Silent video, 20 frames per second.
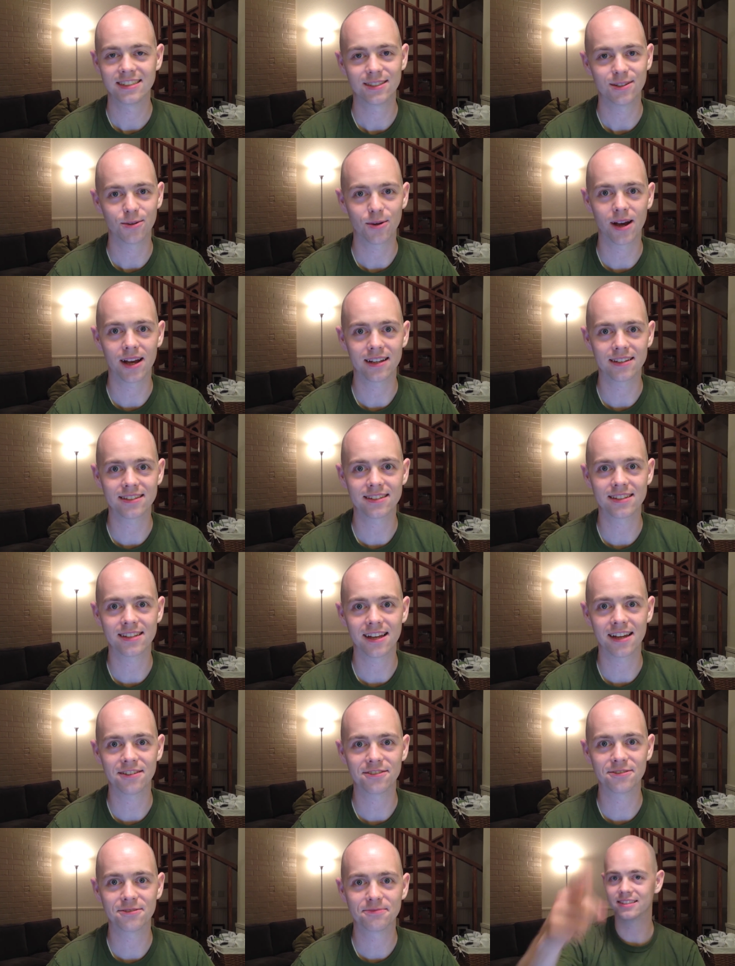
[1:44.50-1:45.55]
Wild
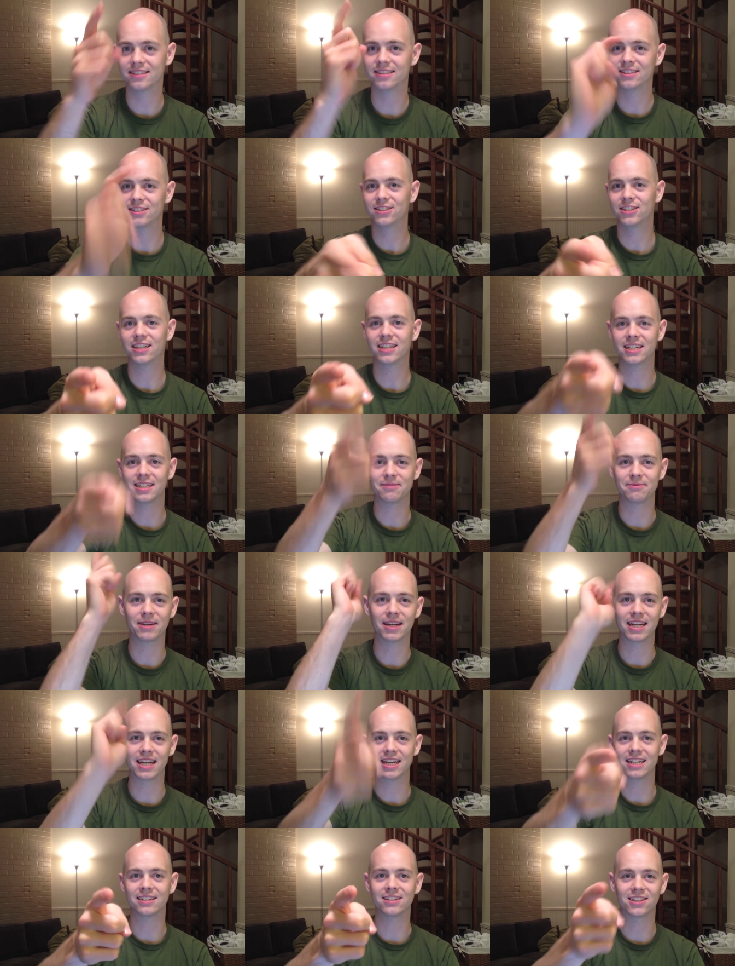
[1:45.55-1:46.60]
stuff. Shaking my
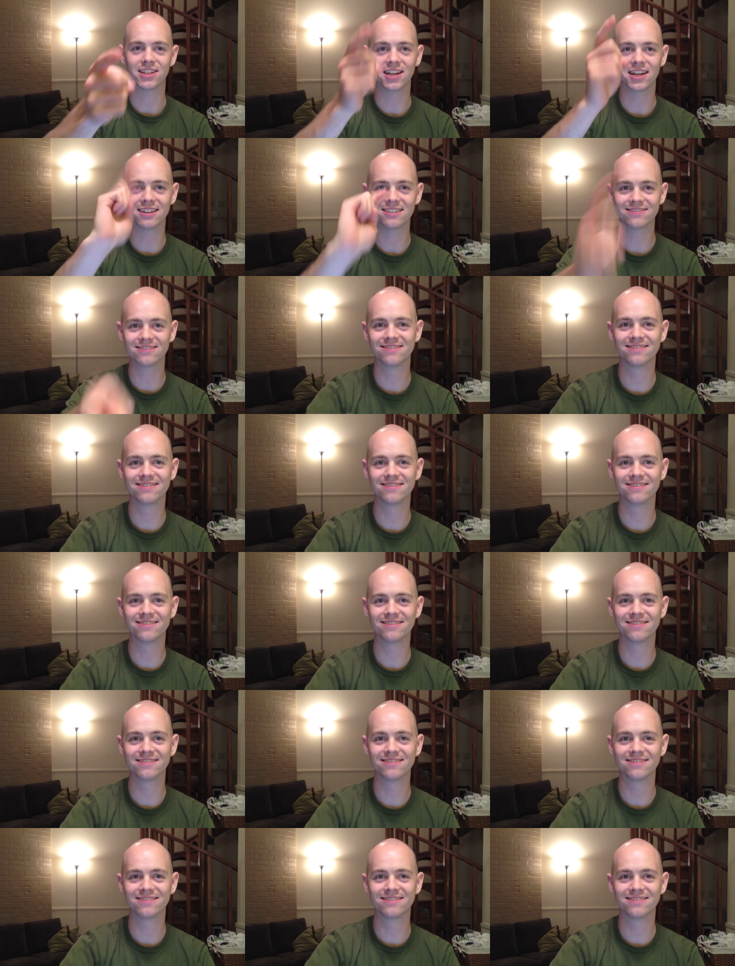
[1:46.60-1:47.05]
hand a lot.